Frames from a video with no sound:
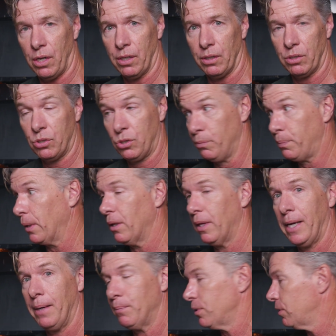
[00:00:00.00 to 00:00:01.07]
super
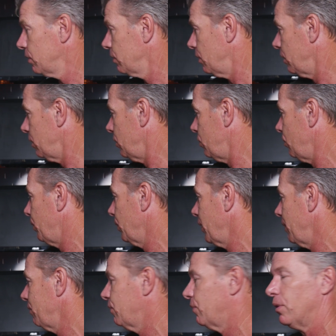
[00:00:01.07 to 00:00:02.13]
clamps, the super
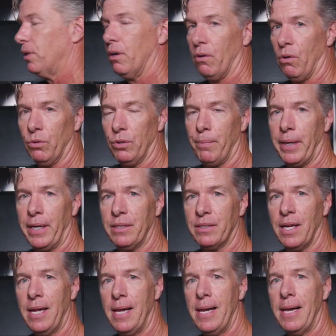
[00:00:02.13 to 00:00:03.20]
clamps for the older bikes,
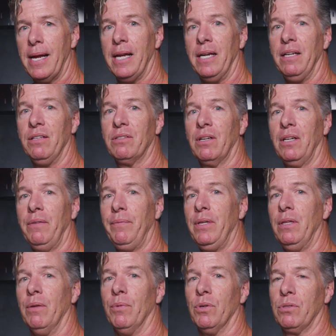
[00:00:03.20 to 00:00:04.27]
and it's going to be
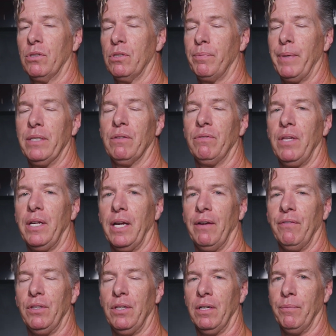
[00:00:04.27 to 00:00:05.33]
the most expensive thing I
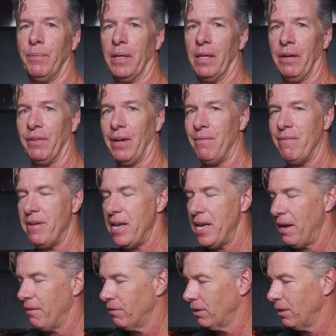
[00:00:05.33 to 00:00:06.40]
ever did in my life. I'm
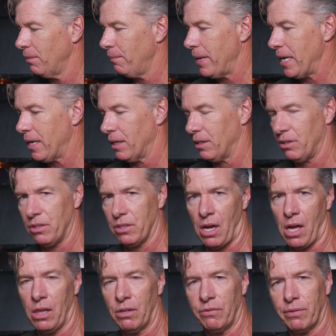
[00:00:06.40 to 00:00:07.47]
never going to make
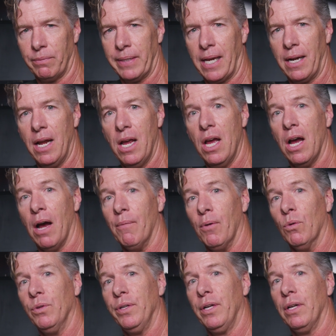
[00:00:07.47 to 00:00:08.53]
$1 from that. I'm
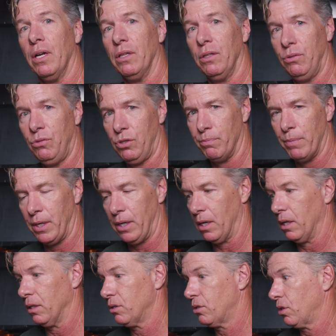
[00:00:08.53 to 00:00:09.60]
only going to lose money on
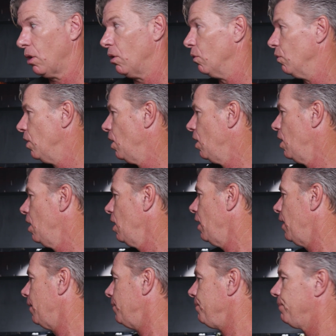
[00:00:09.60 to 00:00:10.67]
it. So
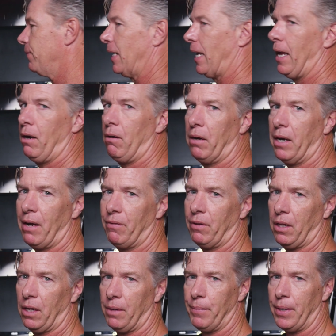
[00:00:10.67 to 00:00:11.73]
I don't have a
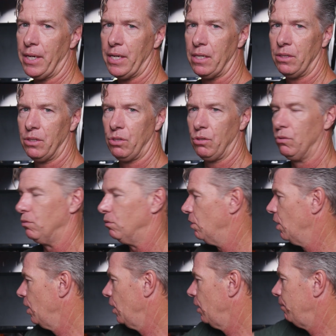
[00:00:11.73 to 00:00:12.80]
lot of money to
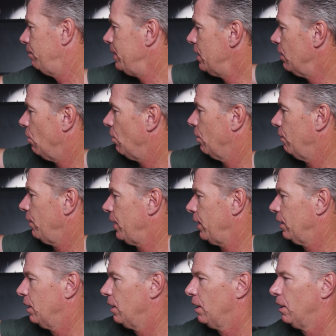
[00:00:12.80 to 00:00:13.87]
be ordering